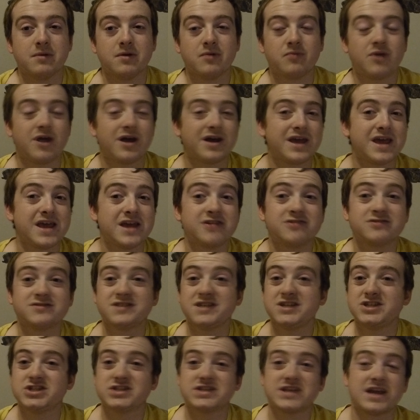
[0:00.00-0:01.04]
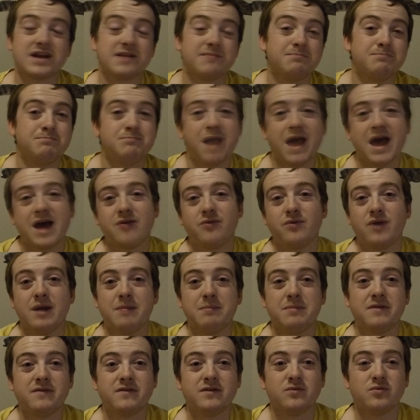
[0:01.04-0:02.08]
but rock heaters, they just get a bad
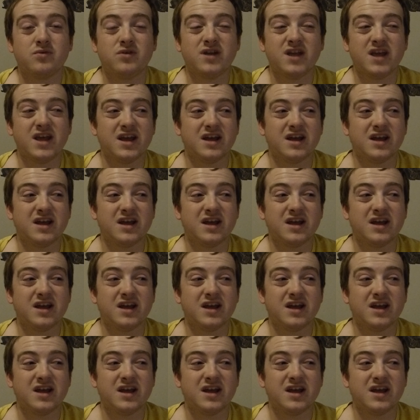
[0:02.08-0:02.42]
rep, everyone.